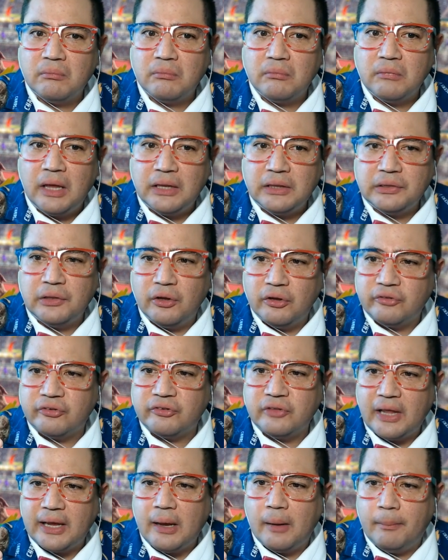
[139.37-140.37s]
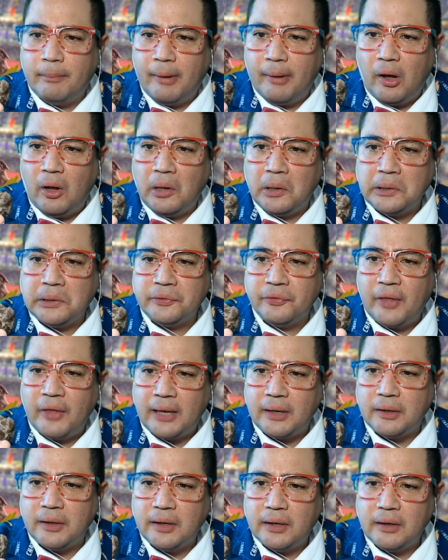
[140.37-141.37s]
looks like a ball
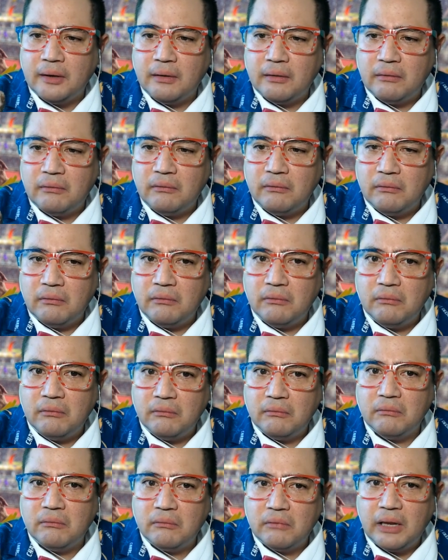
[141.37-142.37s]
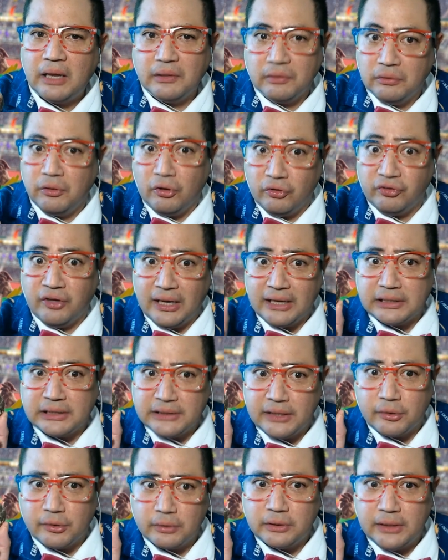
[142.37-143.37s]
that, it looks like
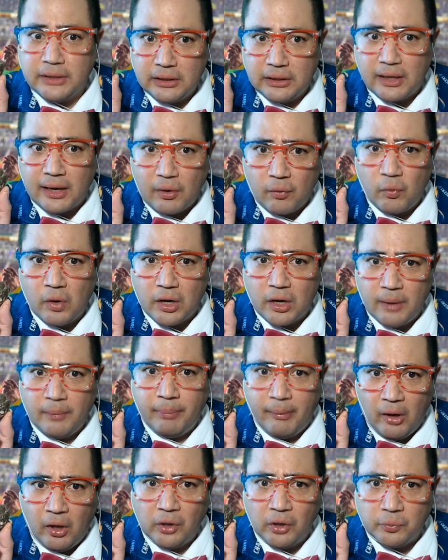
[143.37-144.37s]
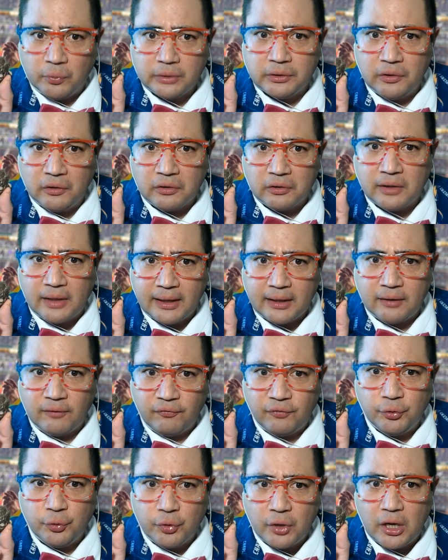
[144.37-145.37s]
literally like what a ball would look like if
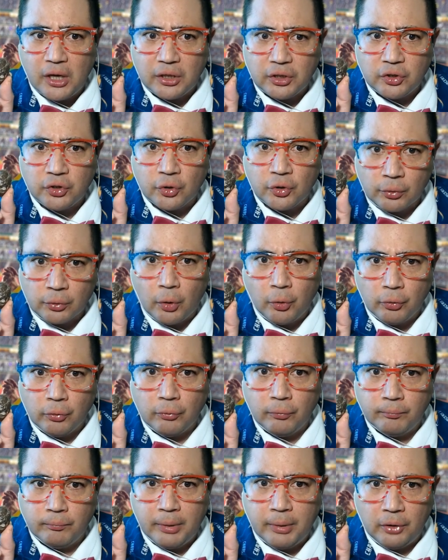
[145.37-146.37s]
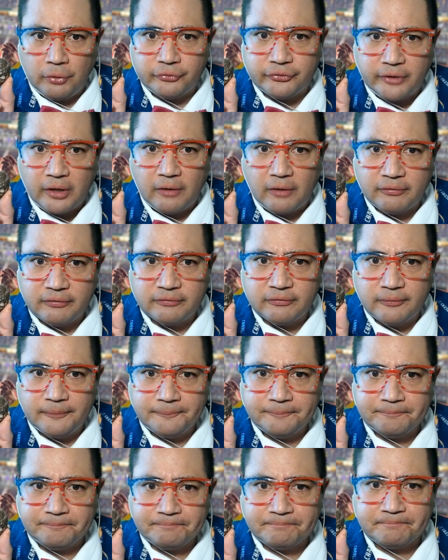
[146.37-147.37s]
you cut your own balls off.
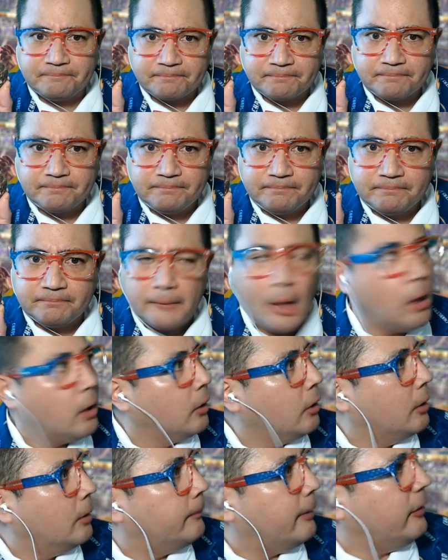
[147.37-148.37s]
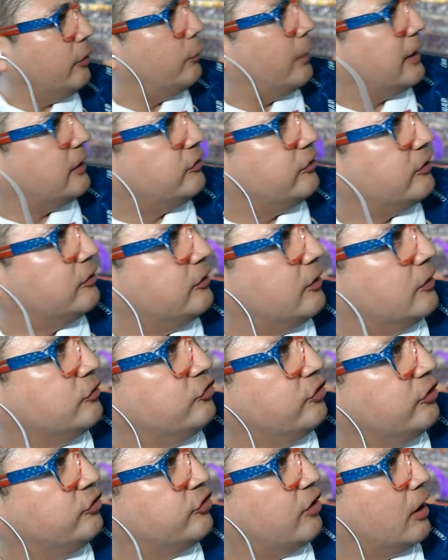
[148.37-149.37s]
By the way, did
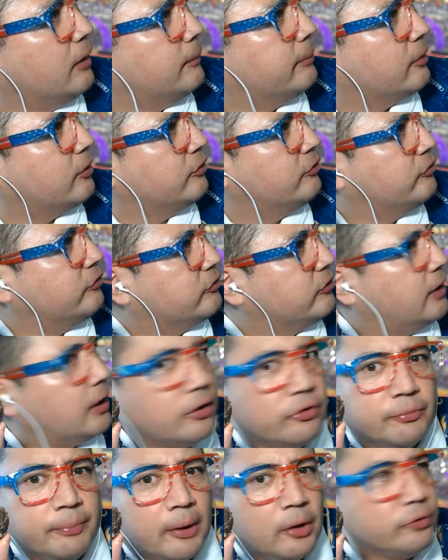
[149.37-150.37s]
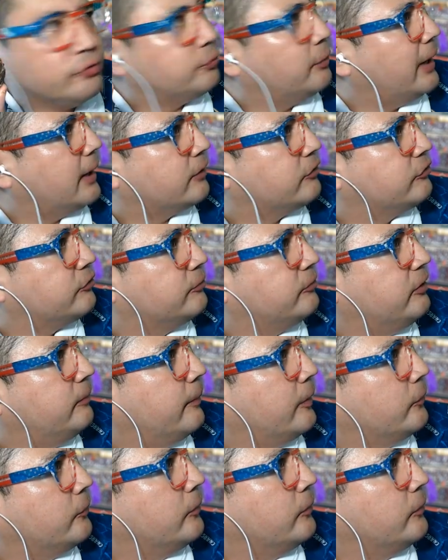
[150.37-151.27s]
John Burns get his balls waxed, T-Bone?